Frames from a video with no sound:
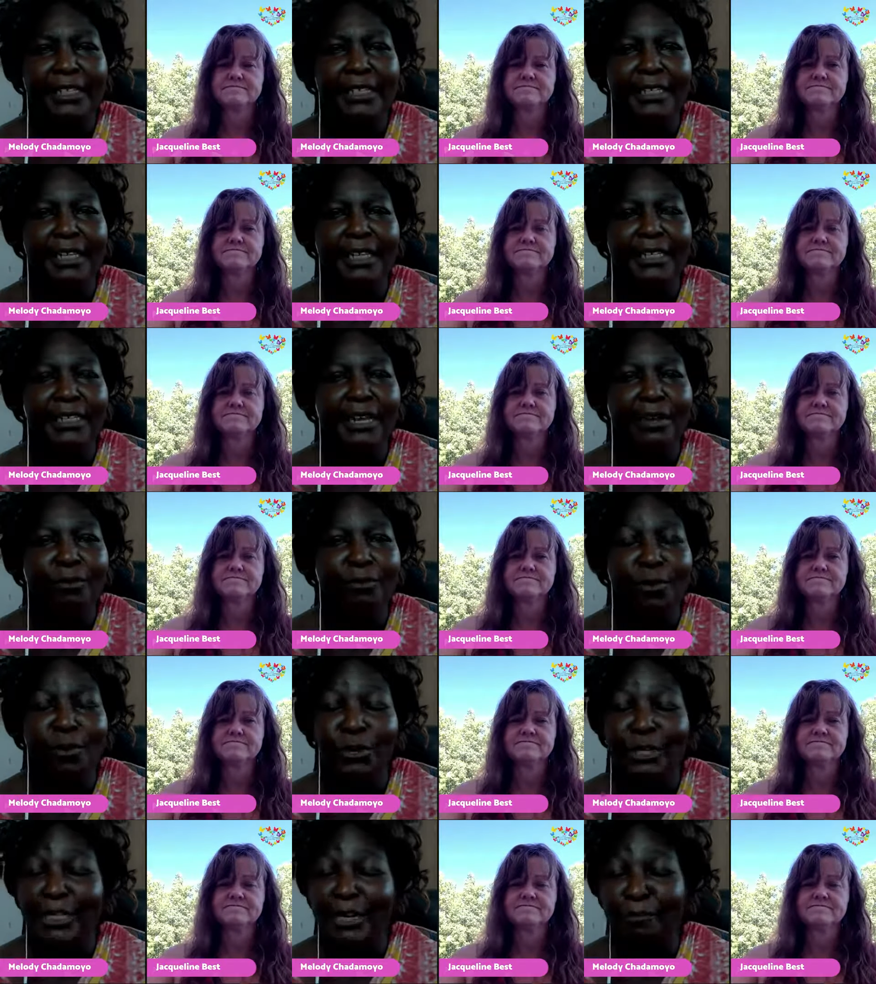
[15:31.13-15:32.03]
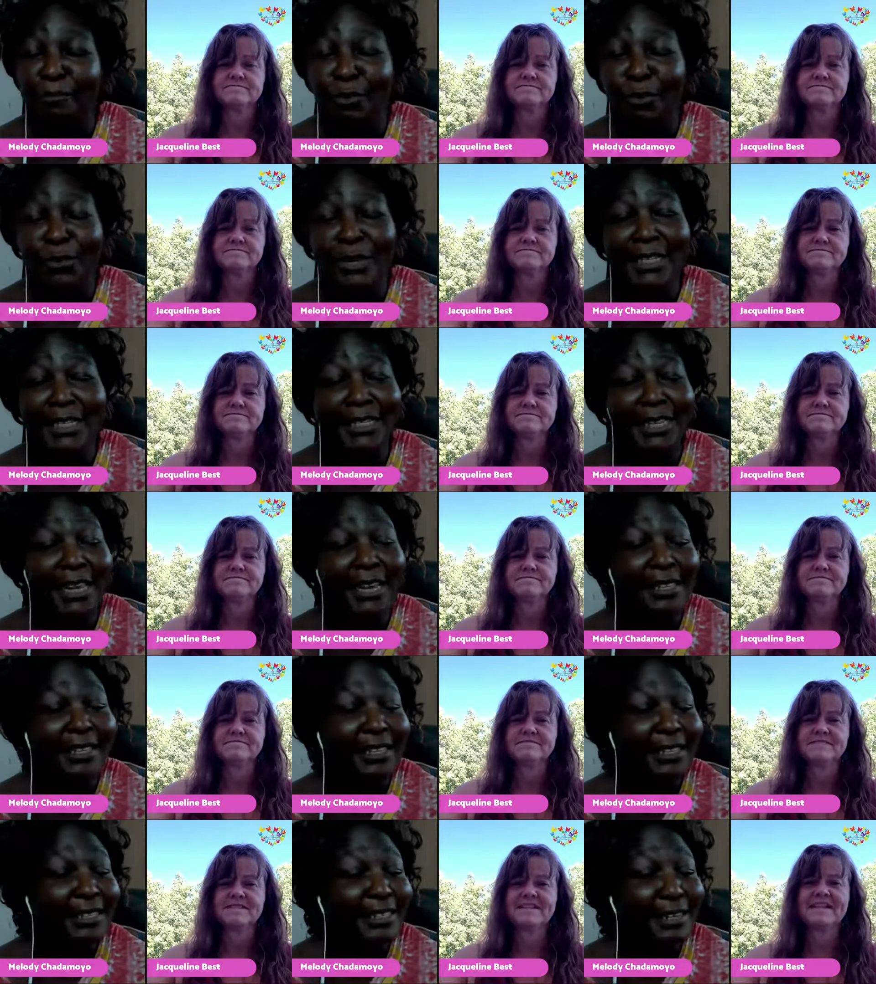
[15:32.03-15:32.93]
Speaker 1: there's a reward. I'm always
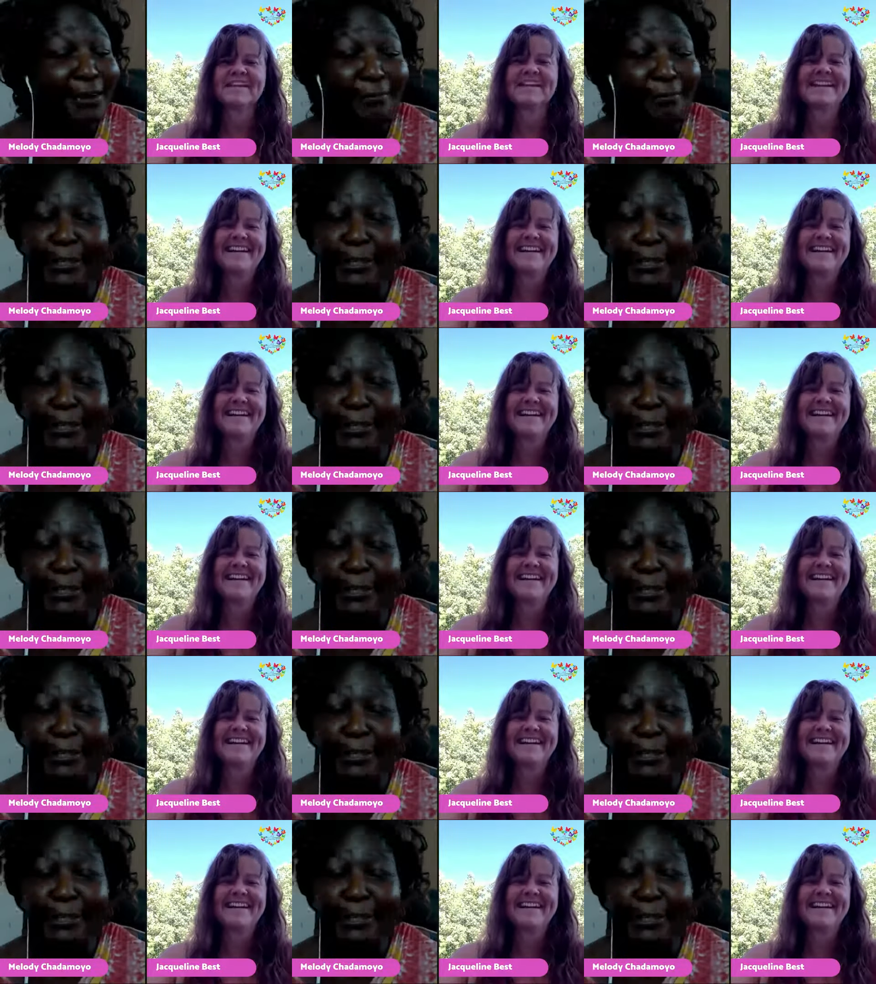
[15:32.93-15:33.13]
saying this. I've